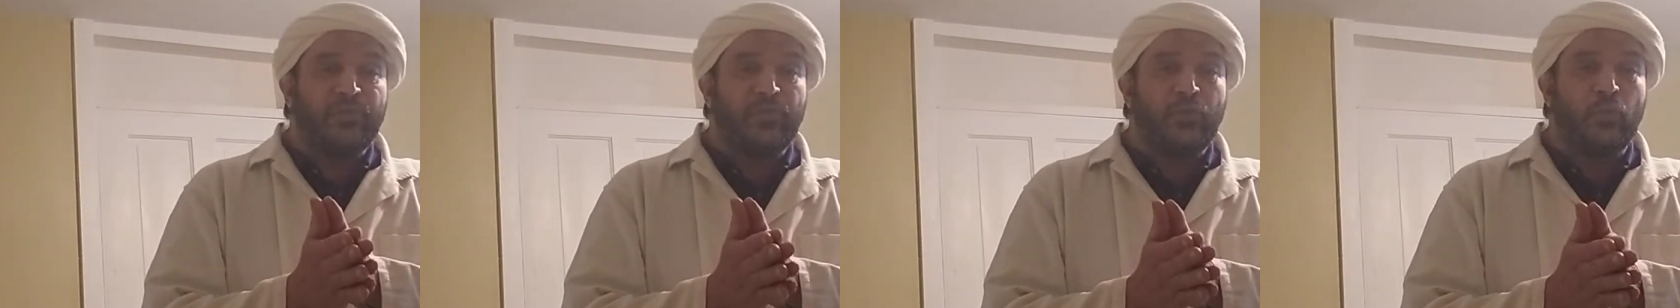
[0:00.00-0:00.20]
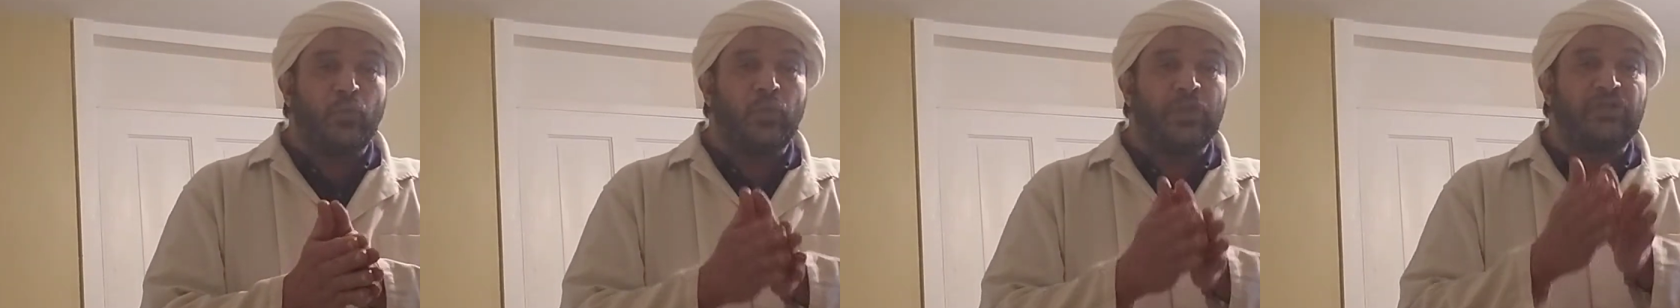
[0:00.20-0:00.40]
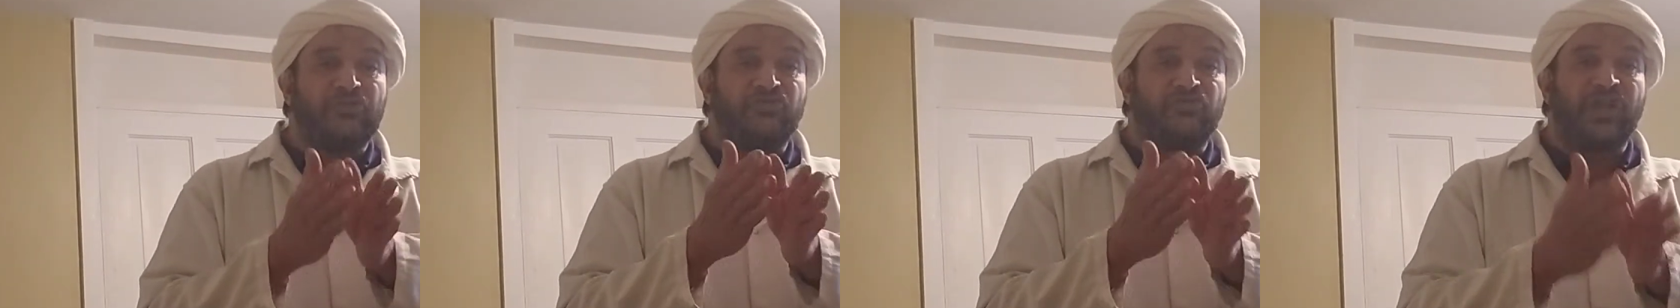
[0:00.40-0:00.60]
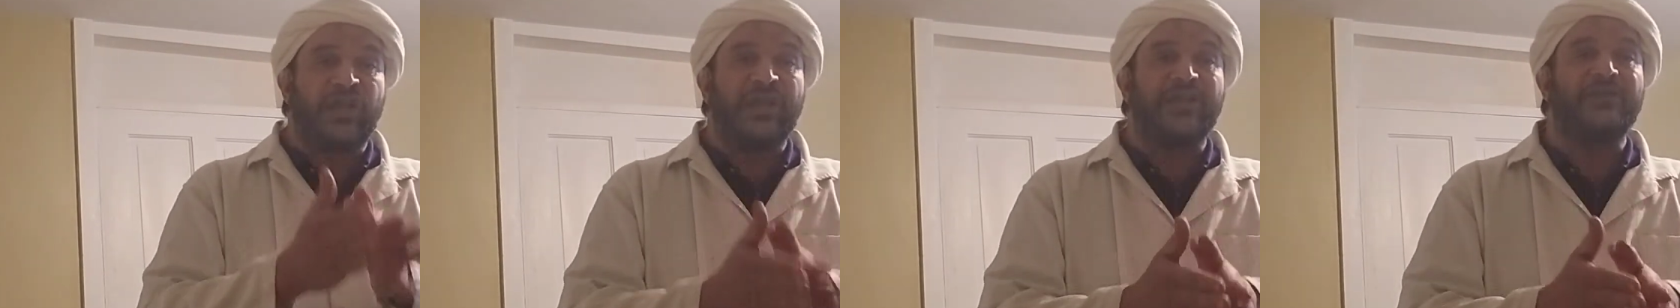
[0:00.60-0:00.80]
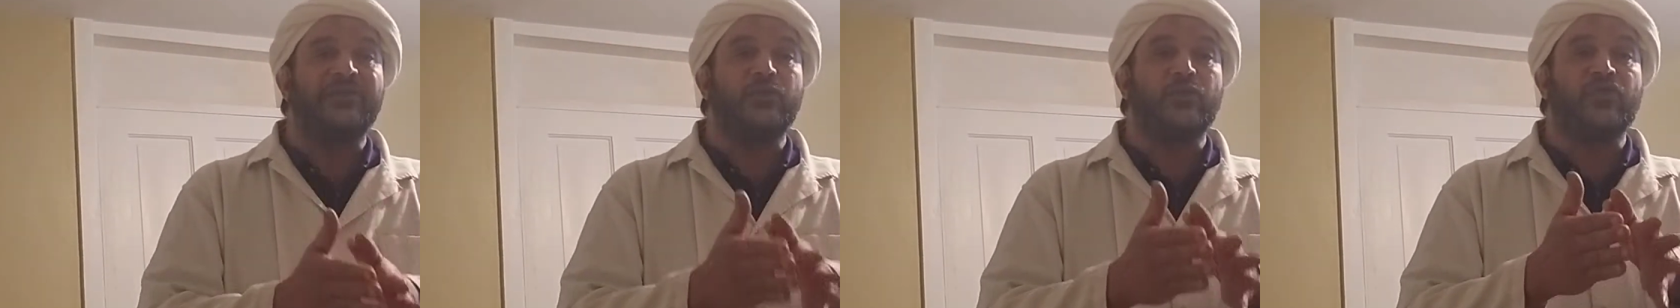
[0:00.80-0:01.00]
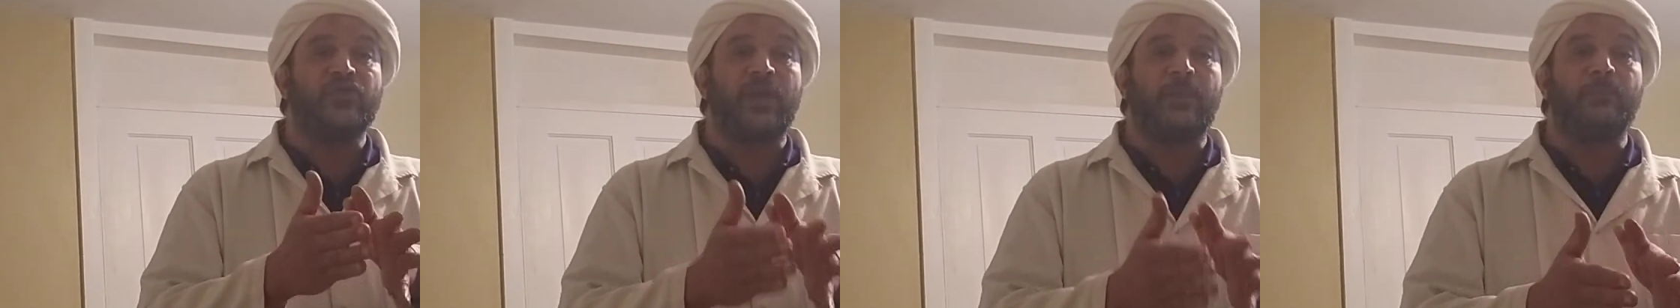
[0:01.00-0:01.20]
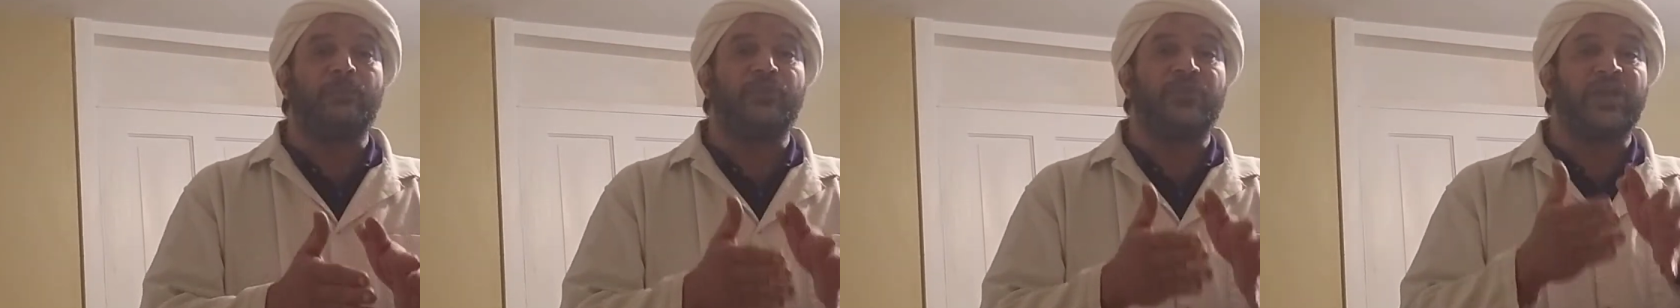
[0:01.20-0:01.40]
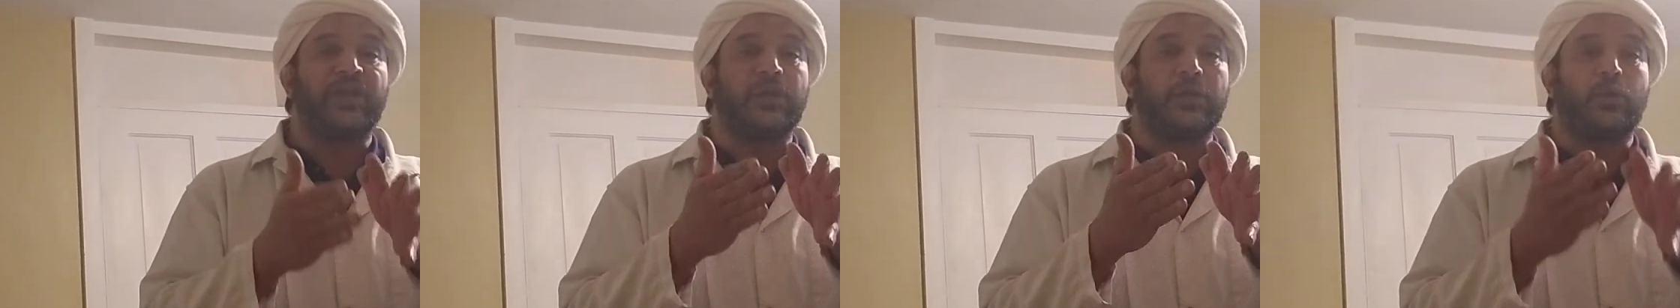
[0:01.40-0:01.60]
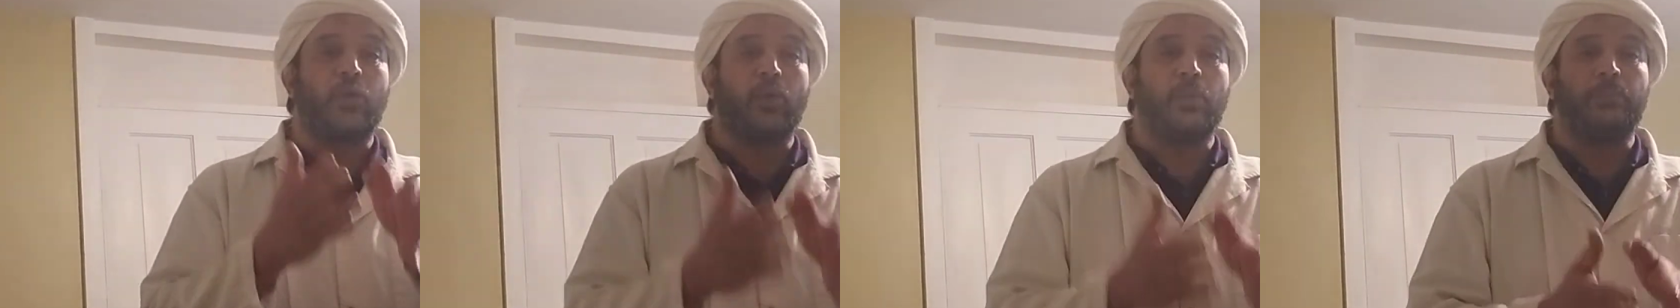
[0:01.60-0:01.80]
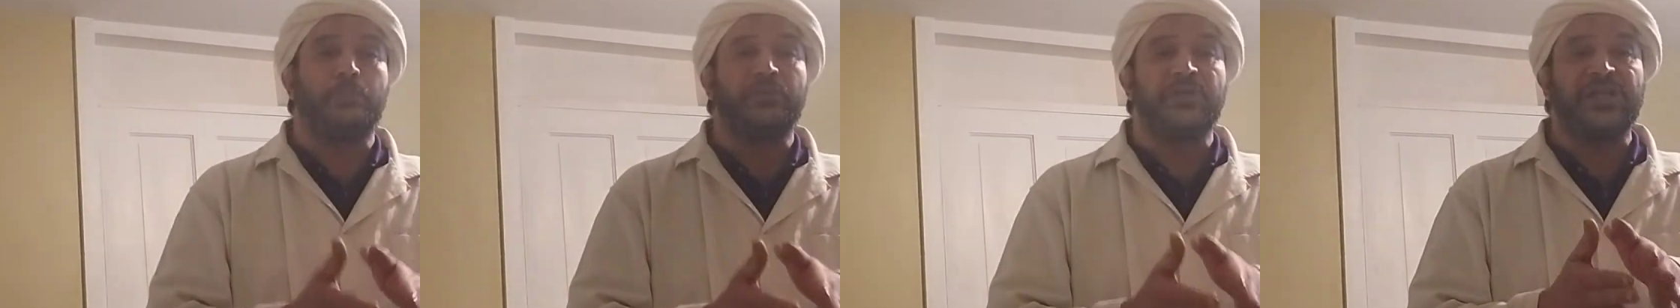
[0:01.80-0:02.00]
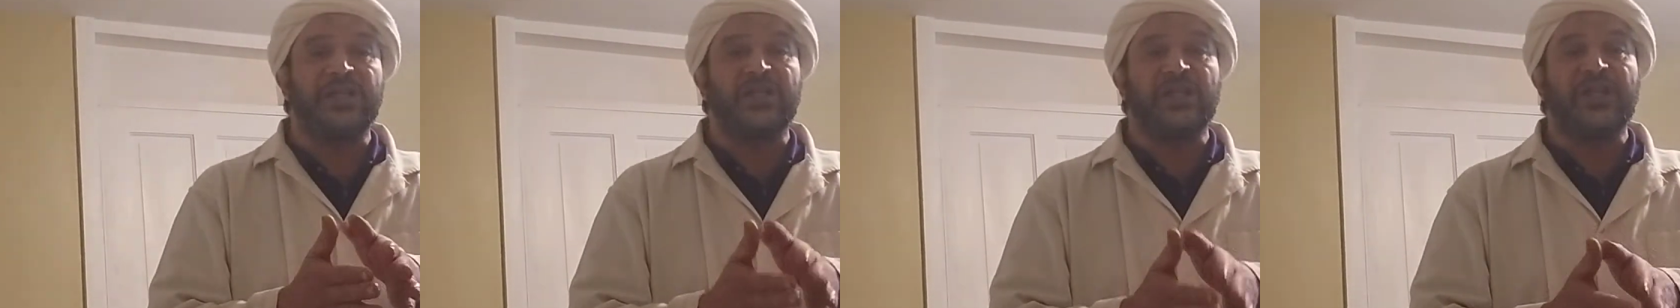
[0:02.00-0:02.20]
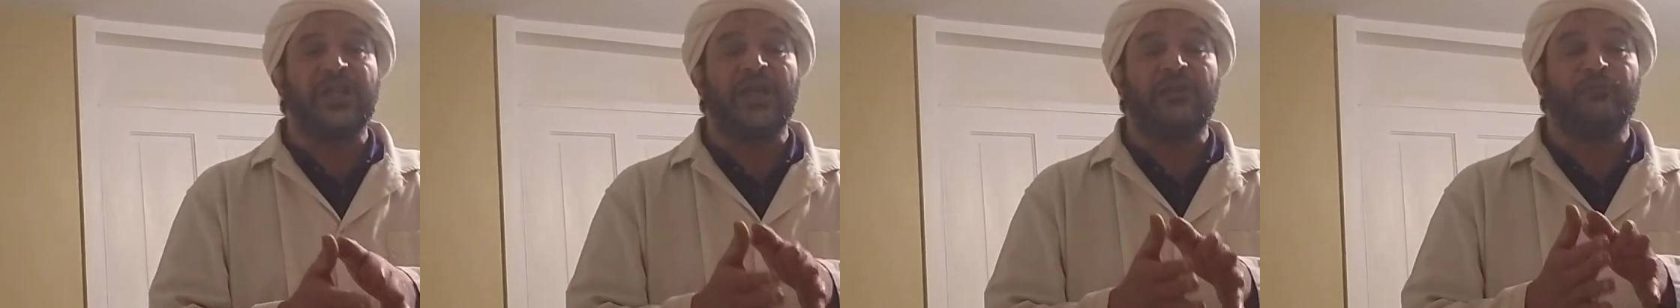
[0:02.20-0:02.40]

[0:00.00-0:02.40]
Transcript: will tell you something completely